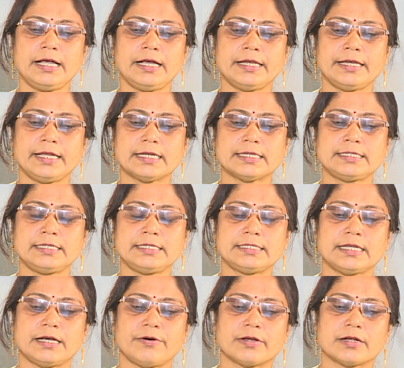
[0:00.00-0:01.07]
Next is
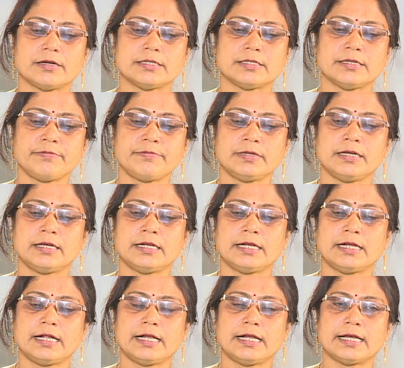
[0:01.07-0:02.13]
our concept
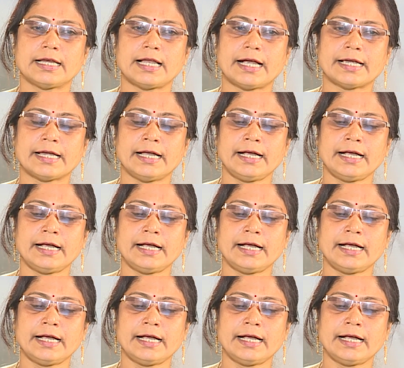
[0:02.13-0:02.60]
data